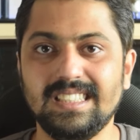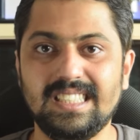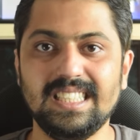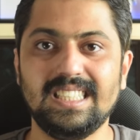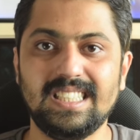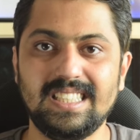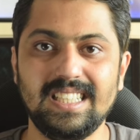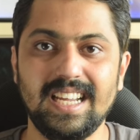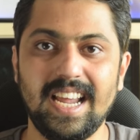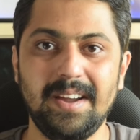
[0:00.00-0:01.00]
just
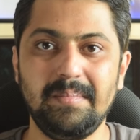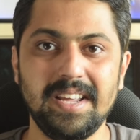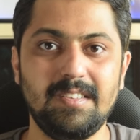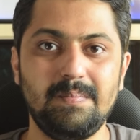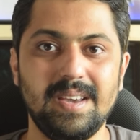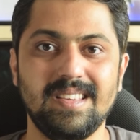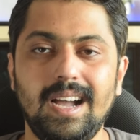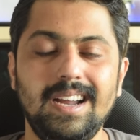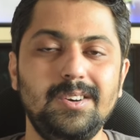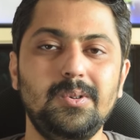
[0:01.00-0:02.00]
empty space.
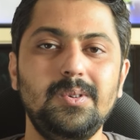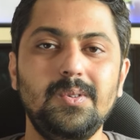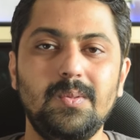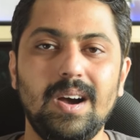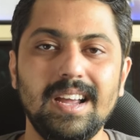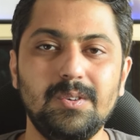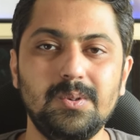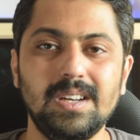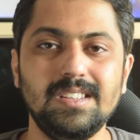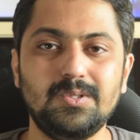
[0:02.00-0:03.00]
I don't know why
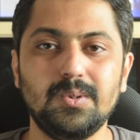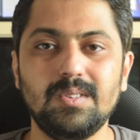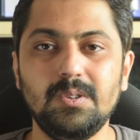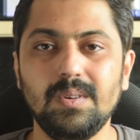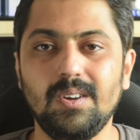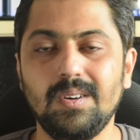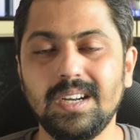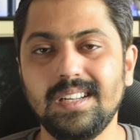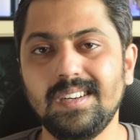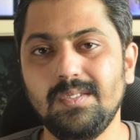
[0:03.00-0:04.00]
Google has chosen to
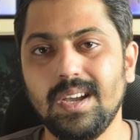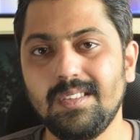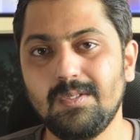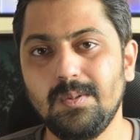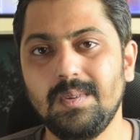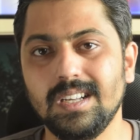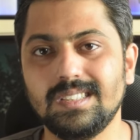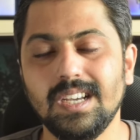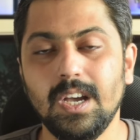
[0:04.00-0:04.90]
elongate the device so much.